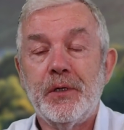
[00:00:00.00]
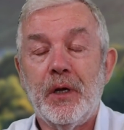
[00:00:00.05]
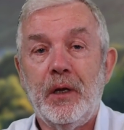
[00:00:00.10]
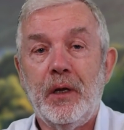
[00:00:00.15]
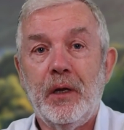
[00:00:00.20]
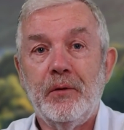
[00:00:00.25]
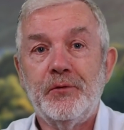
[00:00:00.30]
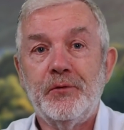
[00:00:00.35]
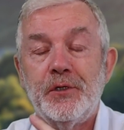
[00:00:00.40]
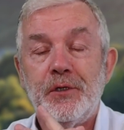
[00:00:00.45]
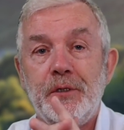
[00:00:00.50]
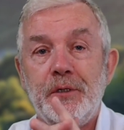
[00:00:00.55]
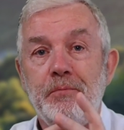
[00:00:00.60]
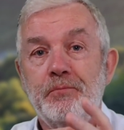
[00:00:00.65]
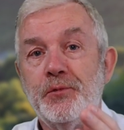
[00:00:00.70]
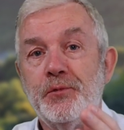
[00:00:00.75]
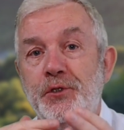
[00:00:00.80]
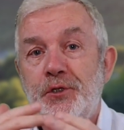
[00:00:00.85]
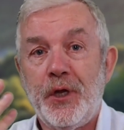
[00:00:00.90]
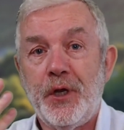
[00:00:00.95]
I love to
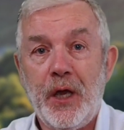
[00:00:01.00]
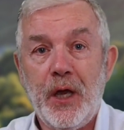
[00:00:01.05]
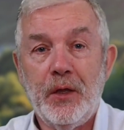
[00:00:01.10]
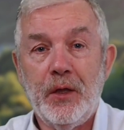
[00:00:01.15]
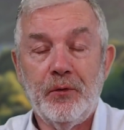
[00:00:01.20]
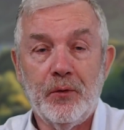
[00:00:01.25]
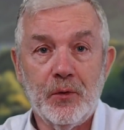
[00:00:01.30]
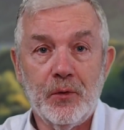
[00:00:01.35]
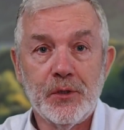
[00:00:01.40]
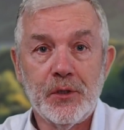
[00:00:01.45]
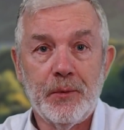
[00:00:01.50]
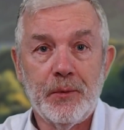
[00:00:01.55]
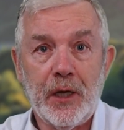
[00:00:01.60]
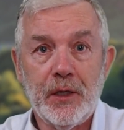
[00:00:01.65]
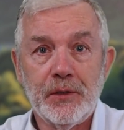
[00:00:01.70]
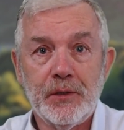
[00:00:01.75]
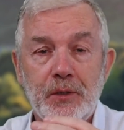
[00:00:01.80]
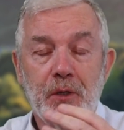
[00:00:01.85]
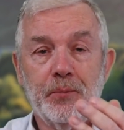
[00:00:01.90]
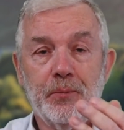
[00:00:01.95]
share thoughts about
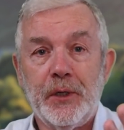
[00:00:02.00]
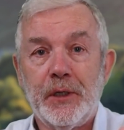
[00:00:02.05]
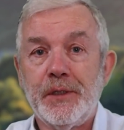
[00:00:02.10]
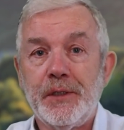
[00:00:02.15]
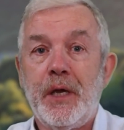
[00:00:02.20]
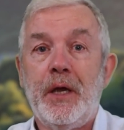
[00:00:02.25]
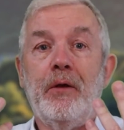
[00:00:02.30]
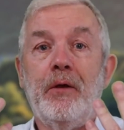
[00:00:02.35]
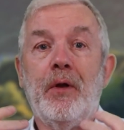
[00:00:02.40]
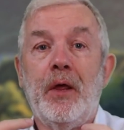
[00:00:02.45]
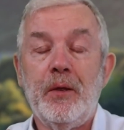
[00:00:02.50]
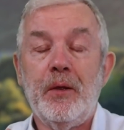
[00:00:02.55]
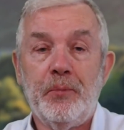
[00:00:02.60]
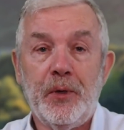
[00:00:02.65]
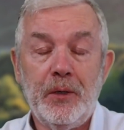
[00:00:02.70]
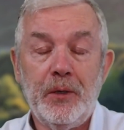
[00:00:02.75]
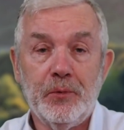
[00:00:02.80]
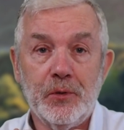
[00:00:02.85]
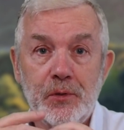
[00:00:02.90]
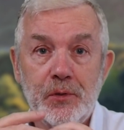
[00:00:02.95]
the topics, hear other
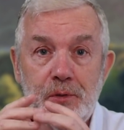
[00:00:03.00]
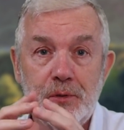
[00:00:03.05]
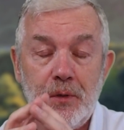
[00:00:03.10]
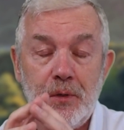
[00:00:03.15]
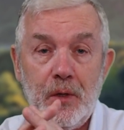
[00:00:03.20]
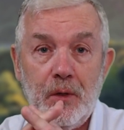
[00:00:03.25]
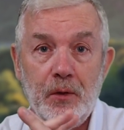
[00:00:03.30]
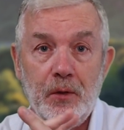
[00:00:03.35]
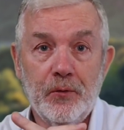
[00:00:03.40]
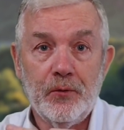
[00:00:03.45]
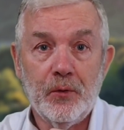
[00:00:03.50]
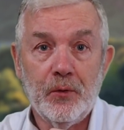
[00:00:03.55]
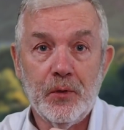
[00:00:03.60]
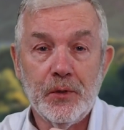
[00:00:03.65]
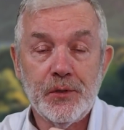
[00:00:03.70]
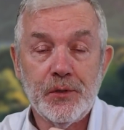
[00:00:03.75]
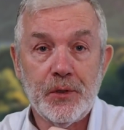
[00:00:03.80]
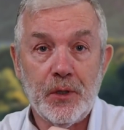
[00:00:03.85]
people's thoughts.